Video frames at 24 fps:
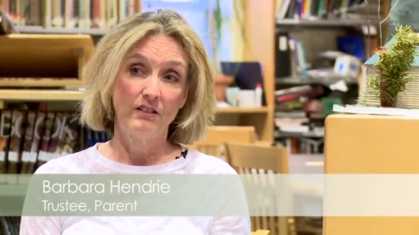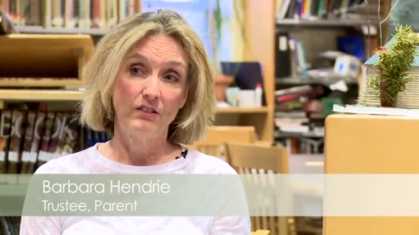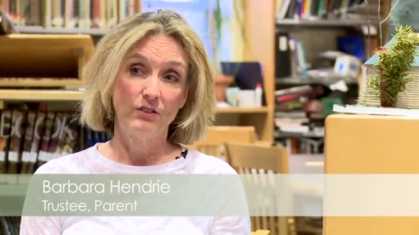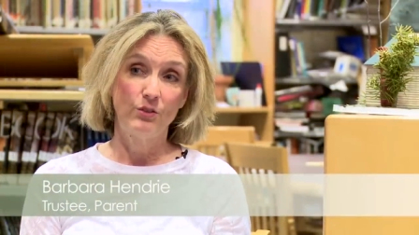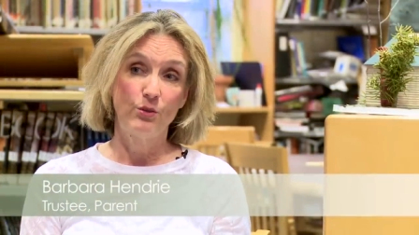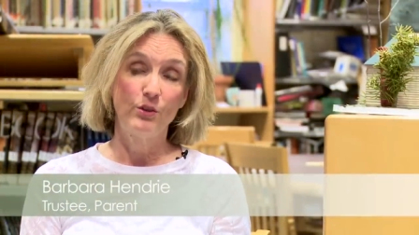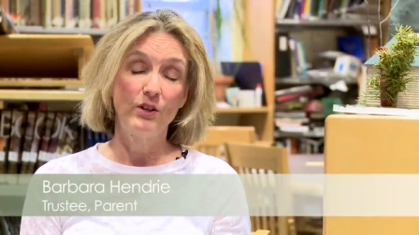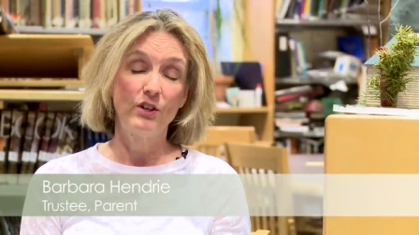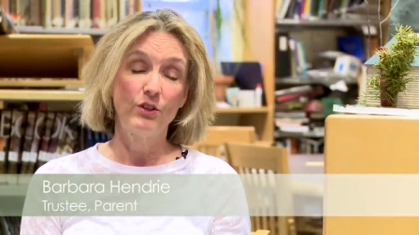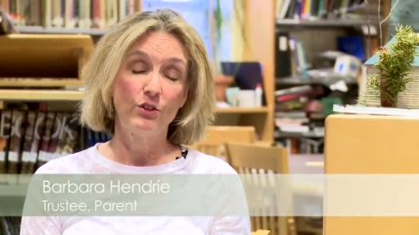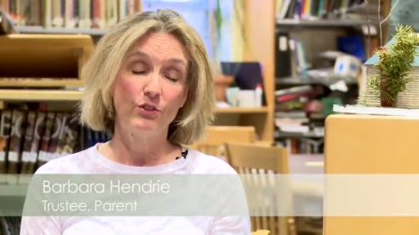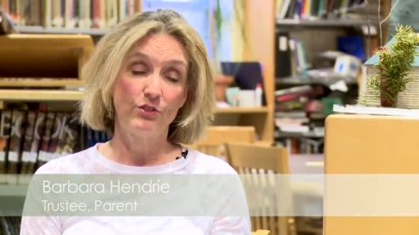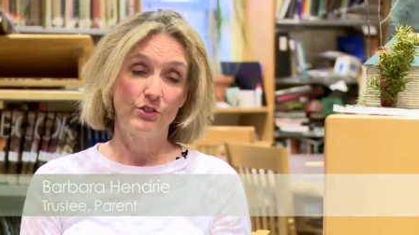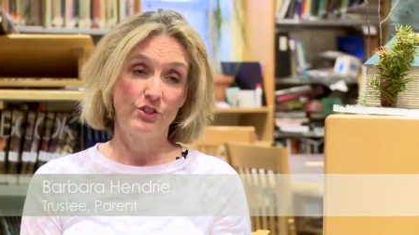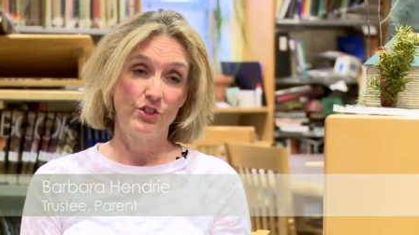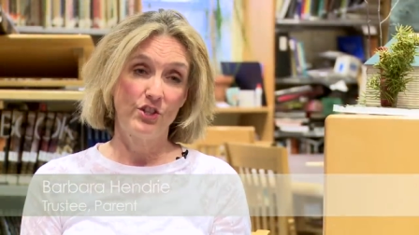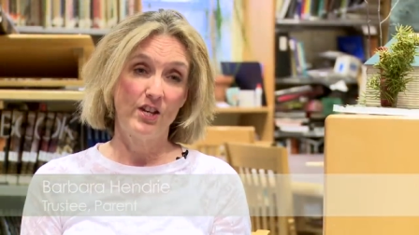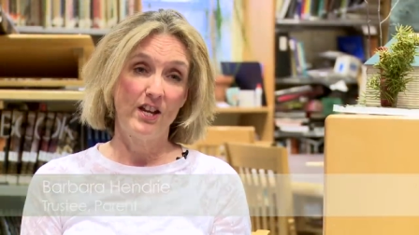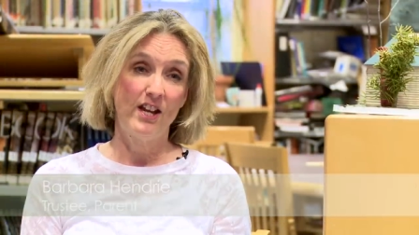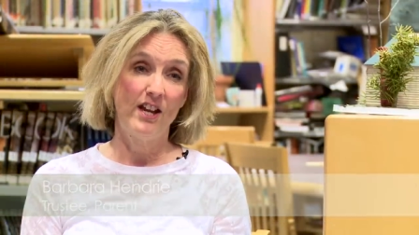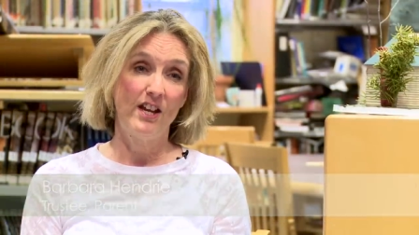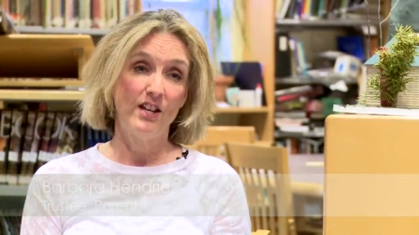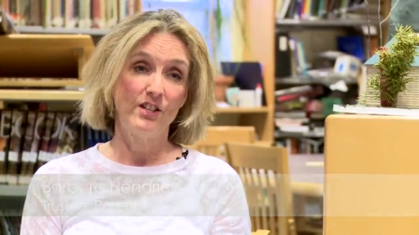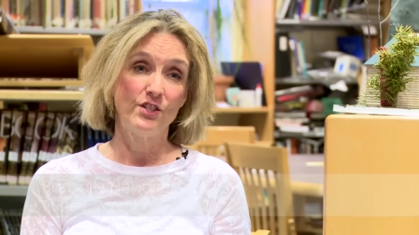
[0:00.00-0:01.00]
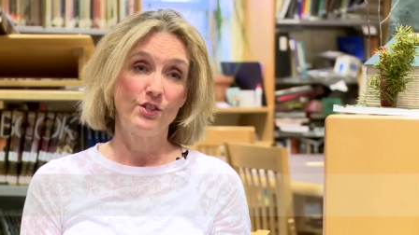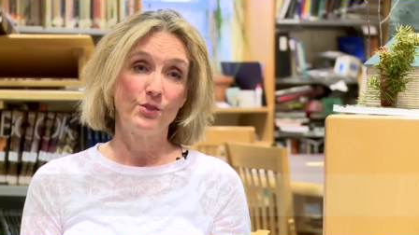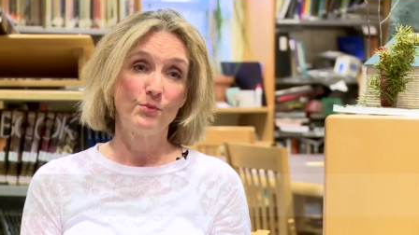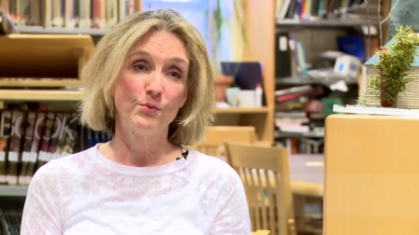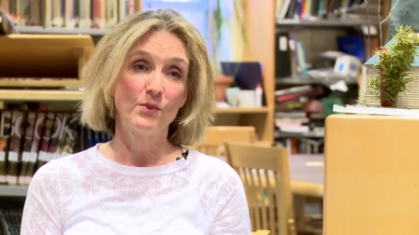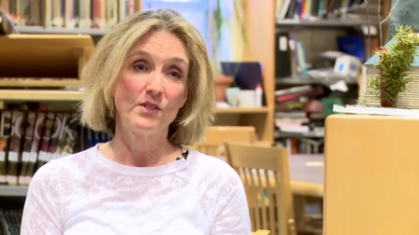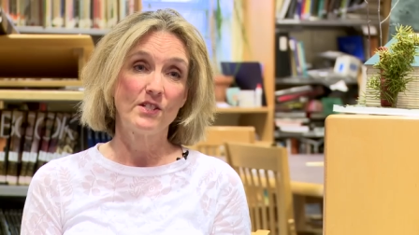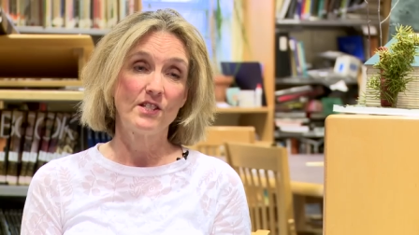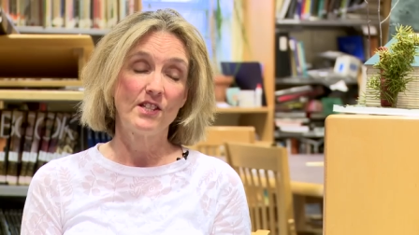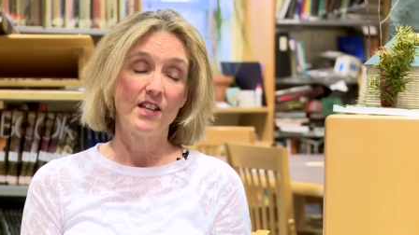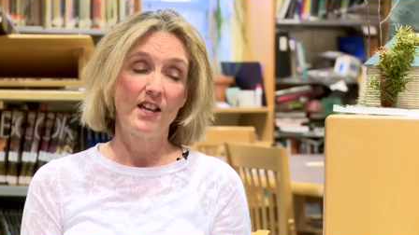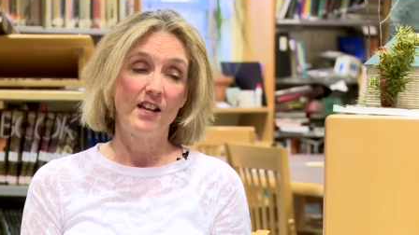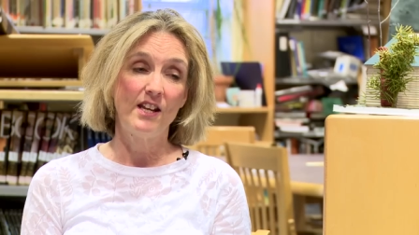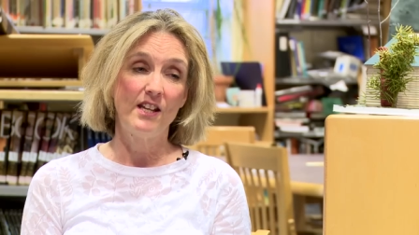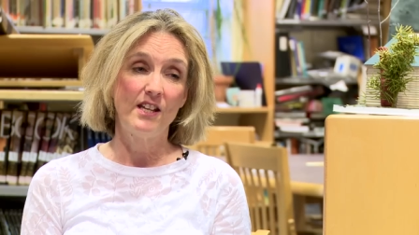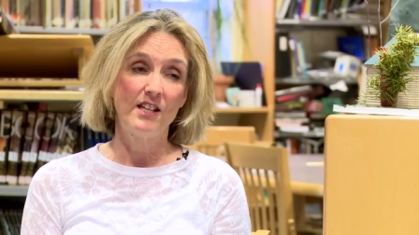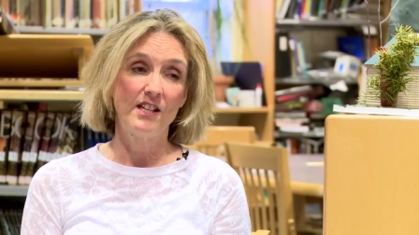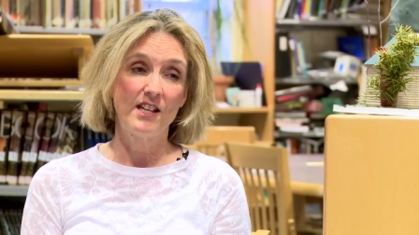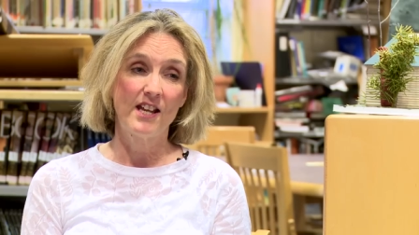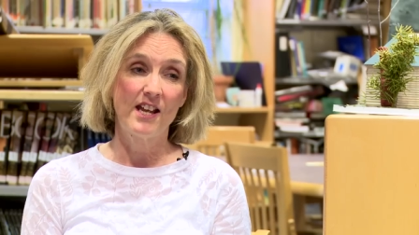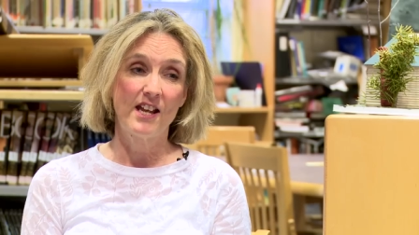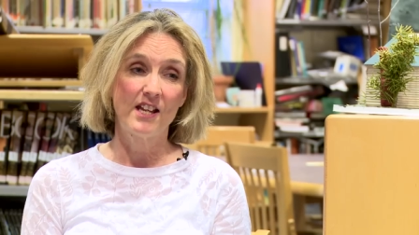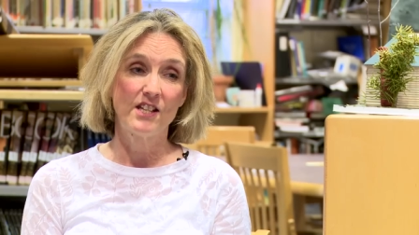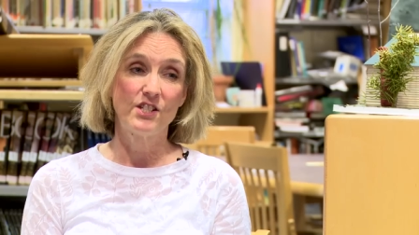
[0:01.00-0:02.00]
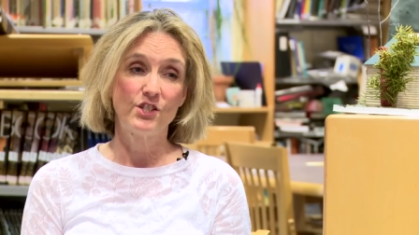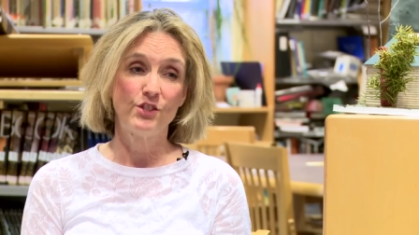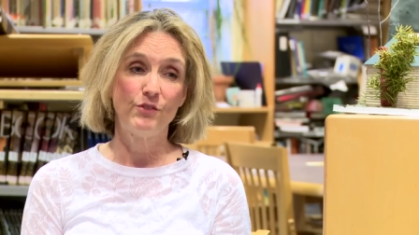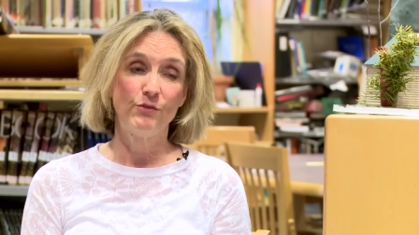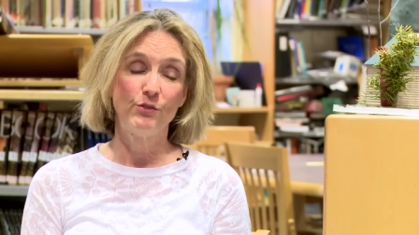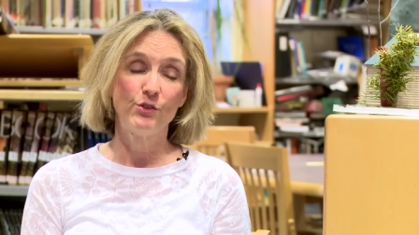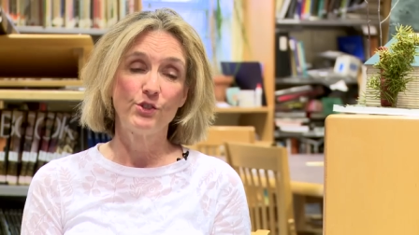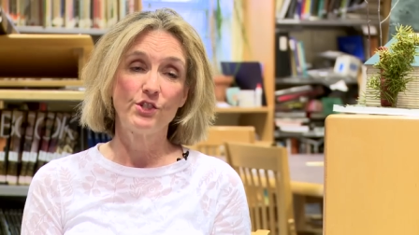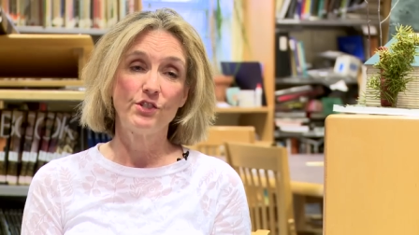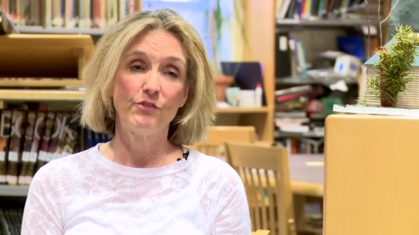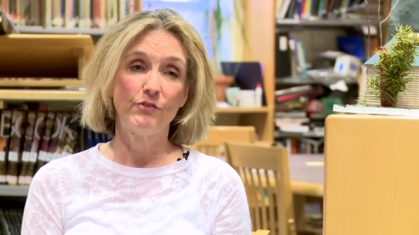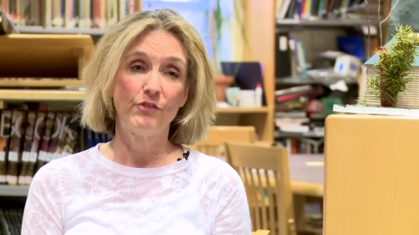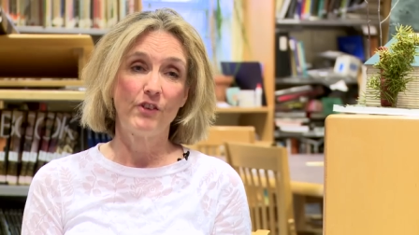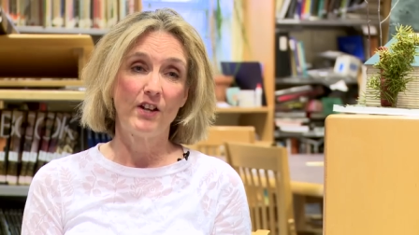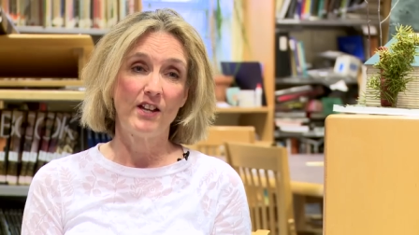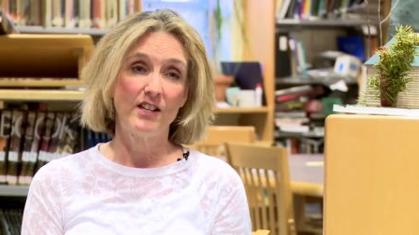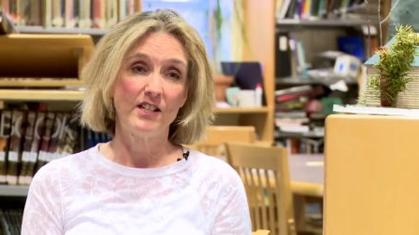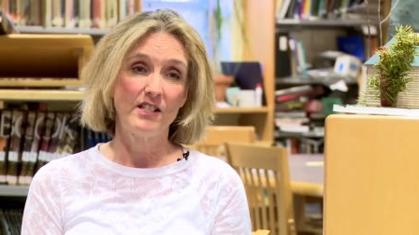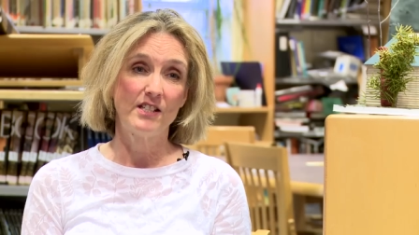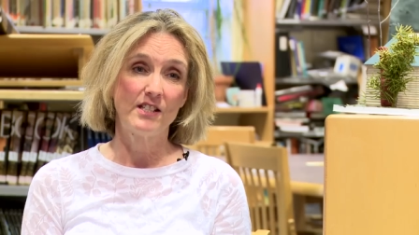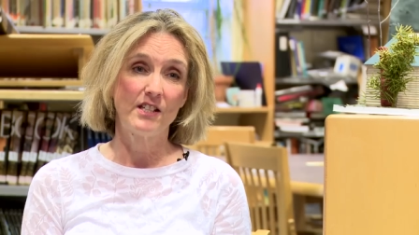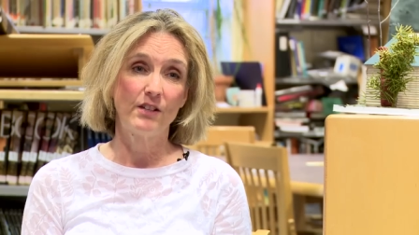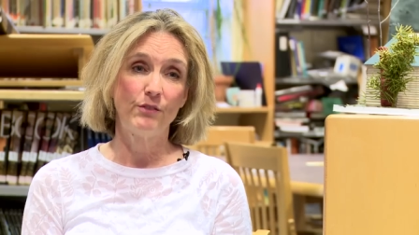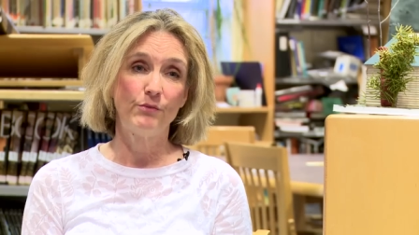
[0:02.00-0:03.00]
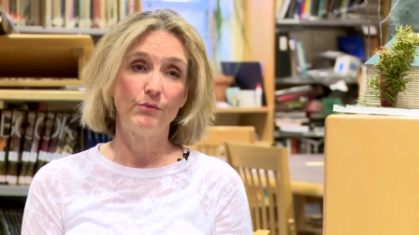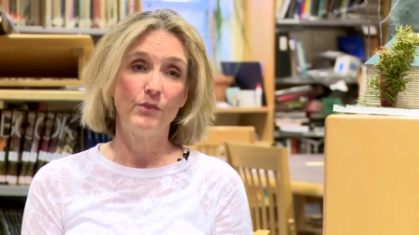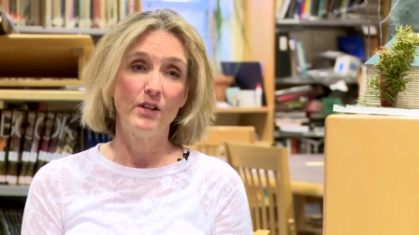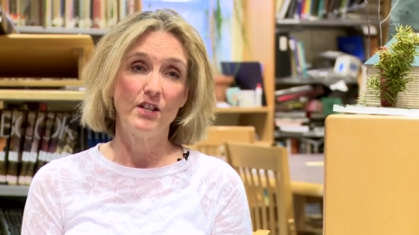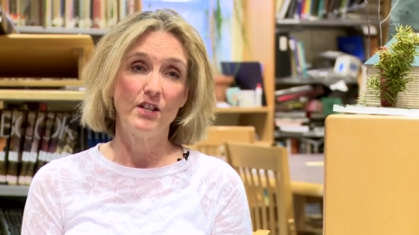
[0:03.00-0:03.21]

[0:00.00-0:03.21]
critical change was that it has diversified itself